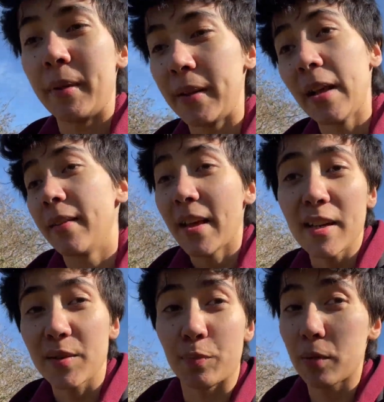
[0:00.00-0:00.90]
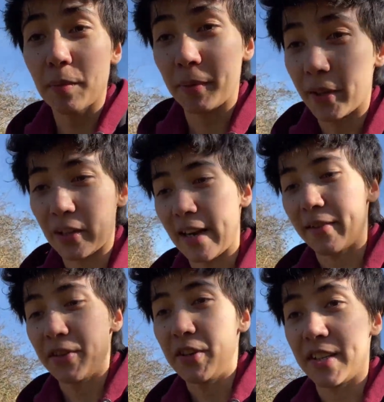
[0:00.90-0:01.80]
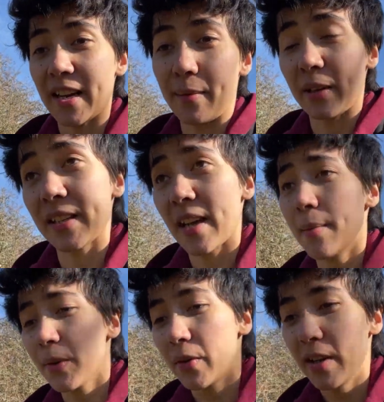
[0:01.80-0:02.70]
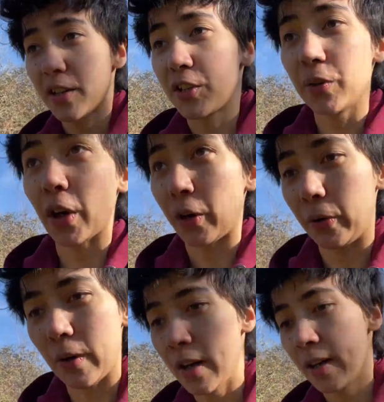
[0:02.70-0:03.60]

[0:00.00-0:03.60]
but that is probably all I have for you today because I am going to go